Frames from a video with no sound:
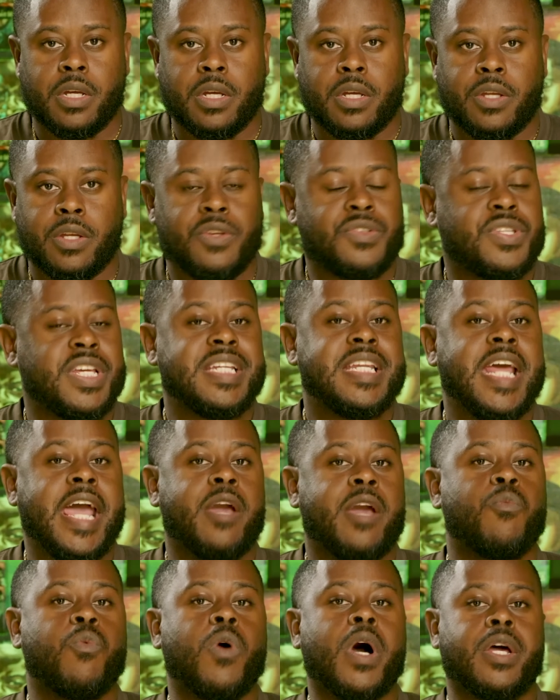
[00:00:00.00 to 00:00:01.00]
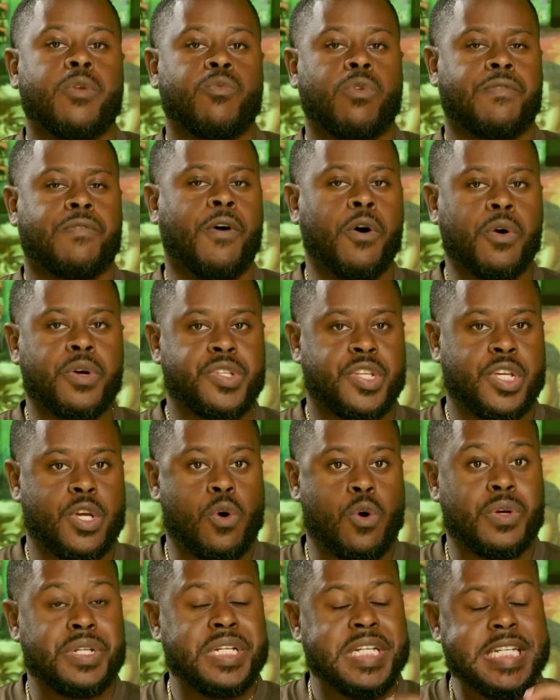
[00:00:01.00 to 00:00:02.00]
You see, day one, we're focusing
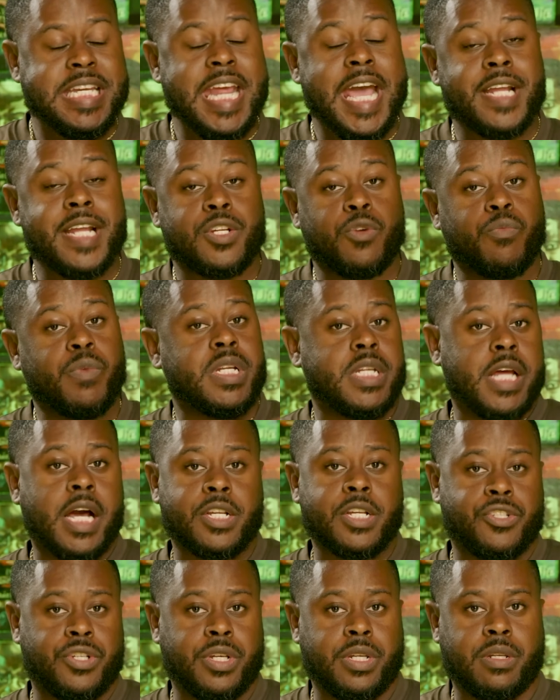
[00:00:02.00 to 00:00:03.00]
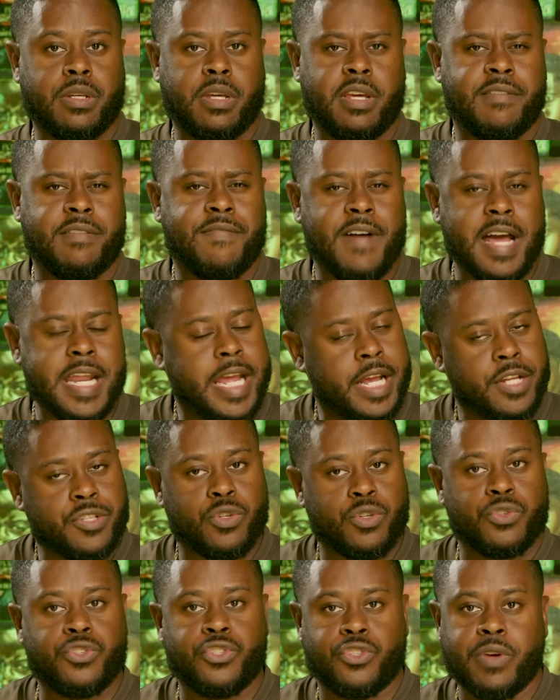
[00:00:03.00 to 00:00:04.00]
on debt reduction and
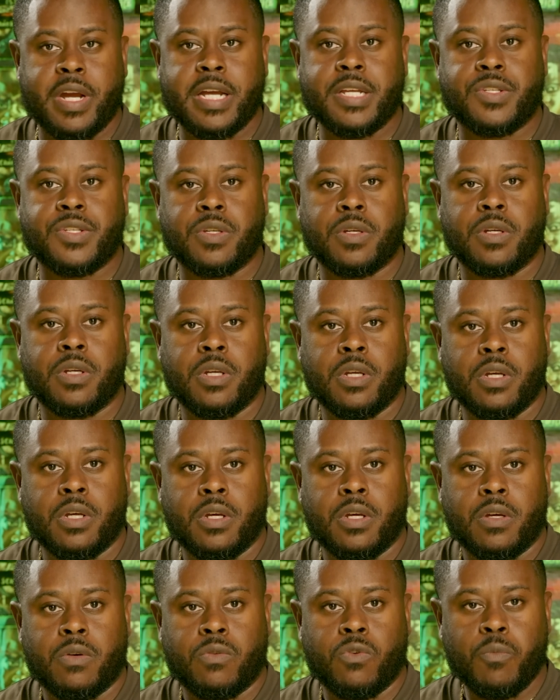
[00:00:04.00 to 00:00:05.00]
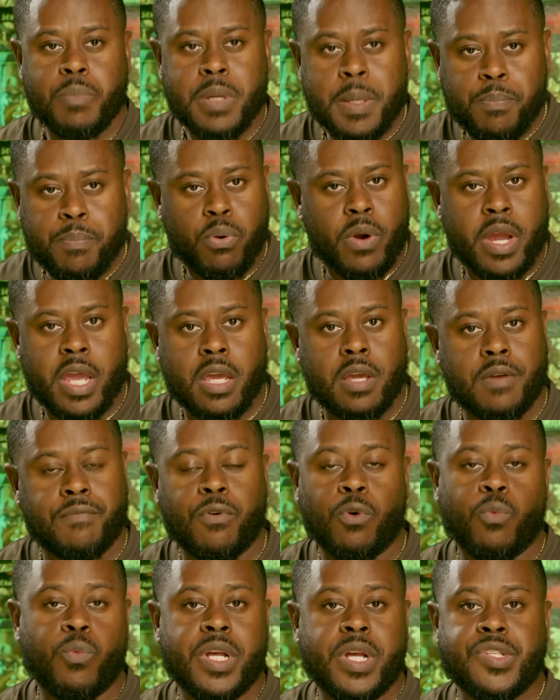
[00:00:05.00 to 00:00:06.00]
financial stress. We'll be praying for
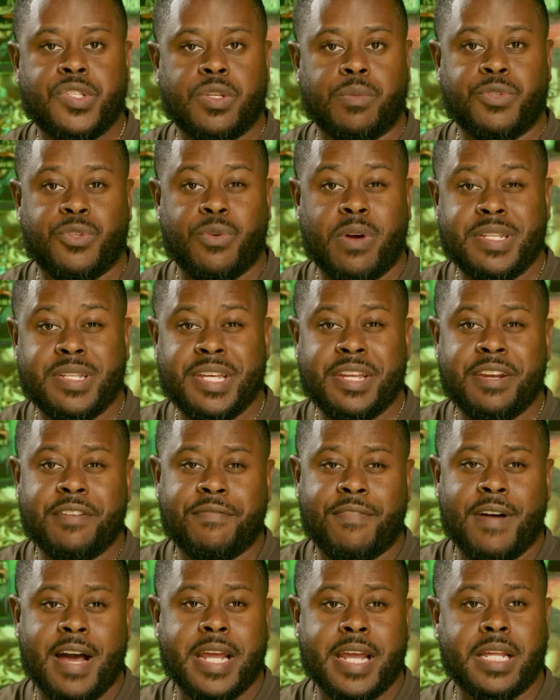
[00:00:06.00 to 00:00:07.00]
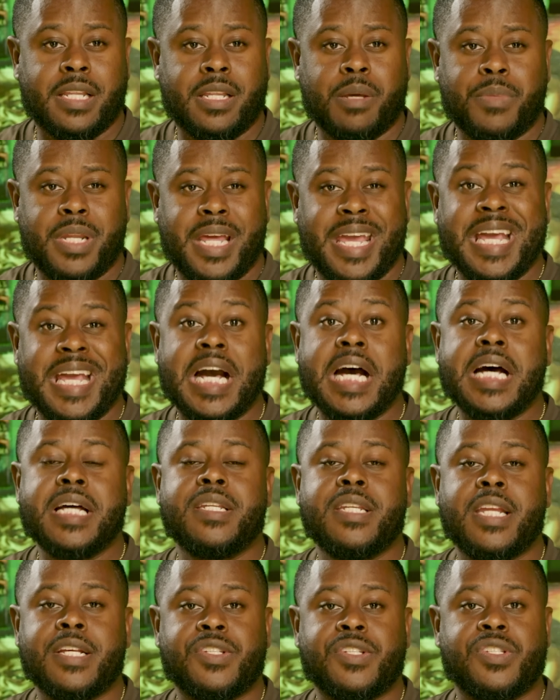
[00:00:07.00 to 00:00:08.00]
wisdom to identify and eliminate
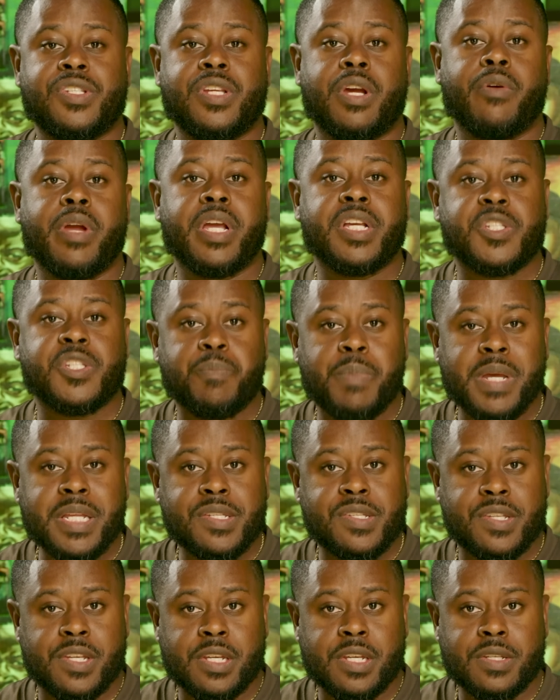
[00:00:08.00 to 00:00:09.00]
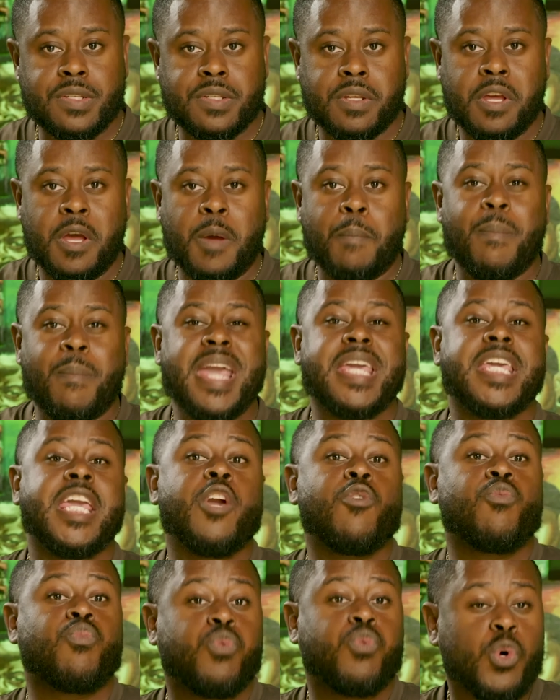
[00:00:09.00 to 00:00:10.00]
unnecessary expenses,
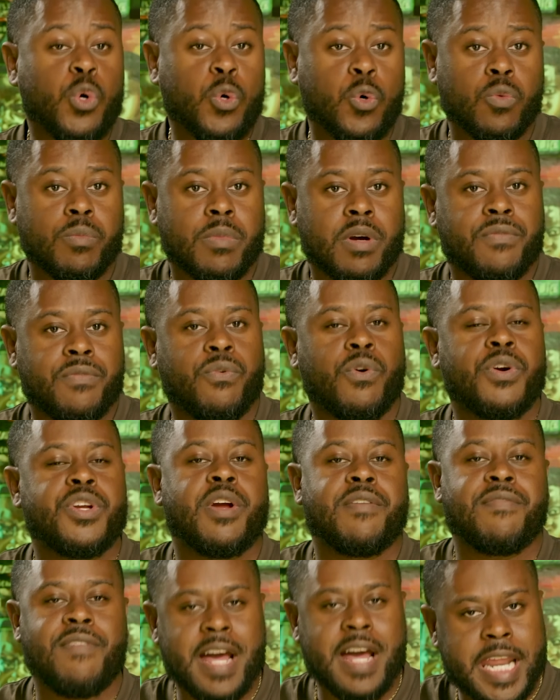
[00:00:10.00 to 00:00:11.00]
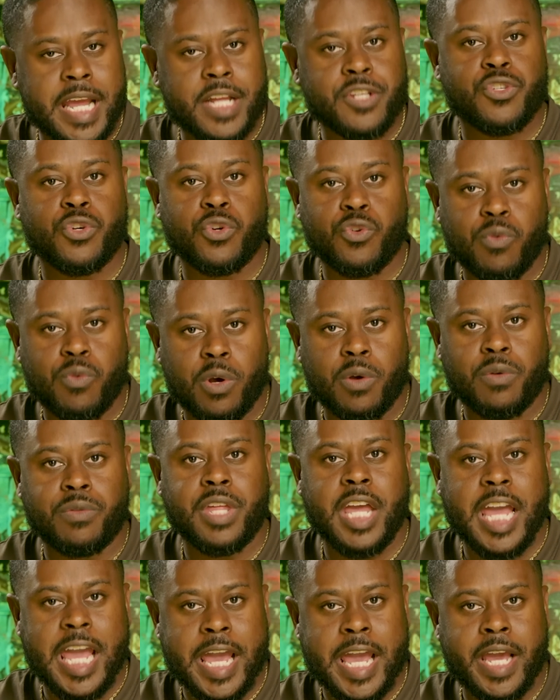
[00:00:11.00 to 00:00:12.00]
making room for your financial growth
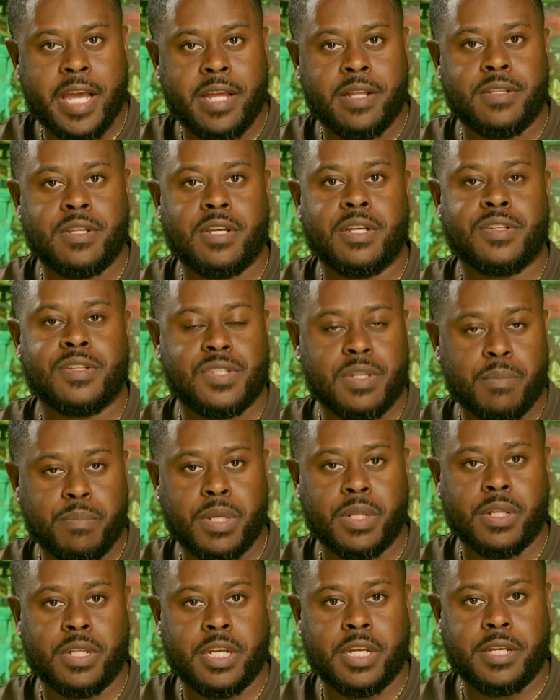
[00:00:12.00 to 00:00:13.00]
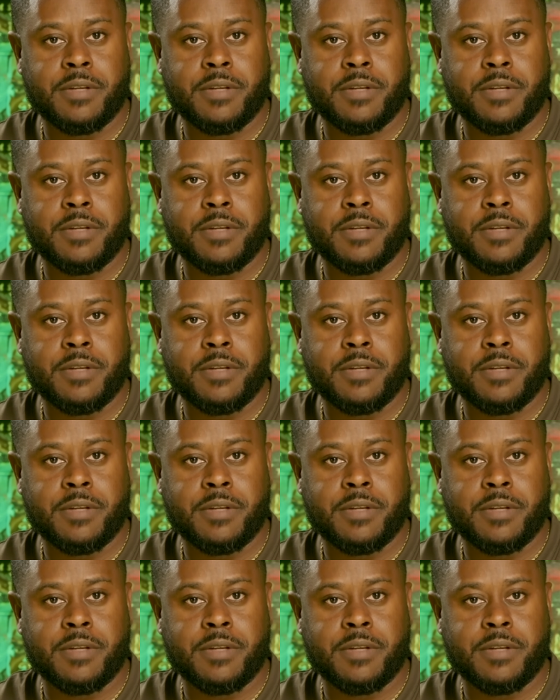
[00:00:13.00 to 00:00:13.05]
and stability.